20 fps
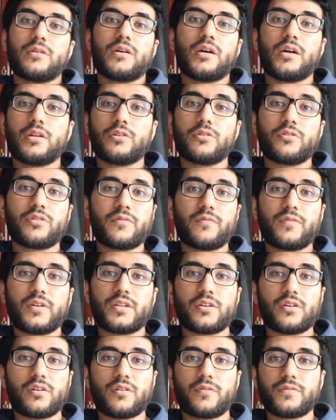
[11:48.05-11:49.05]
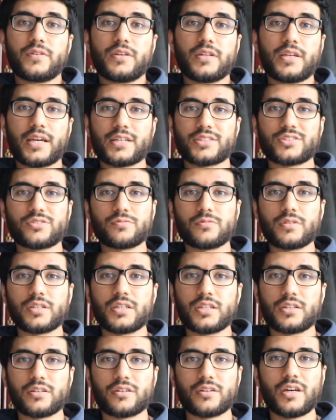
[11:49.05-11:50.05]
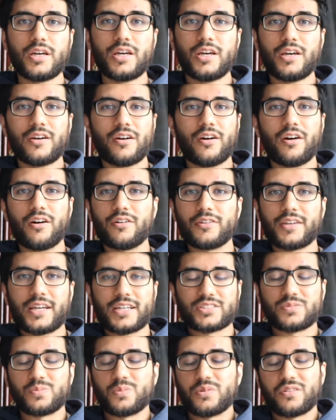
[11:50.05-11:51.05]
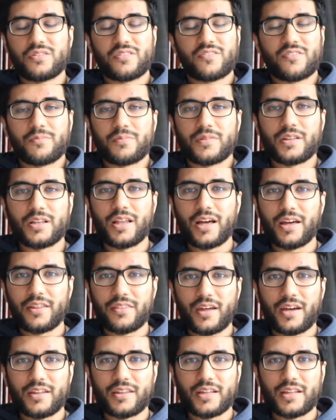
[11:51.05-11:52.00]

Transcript: another video for you next week or next month, something like that.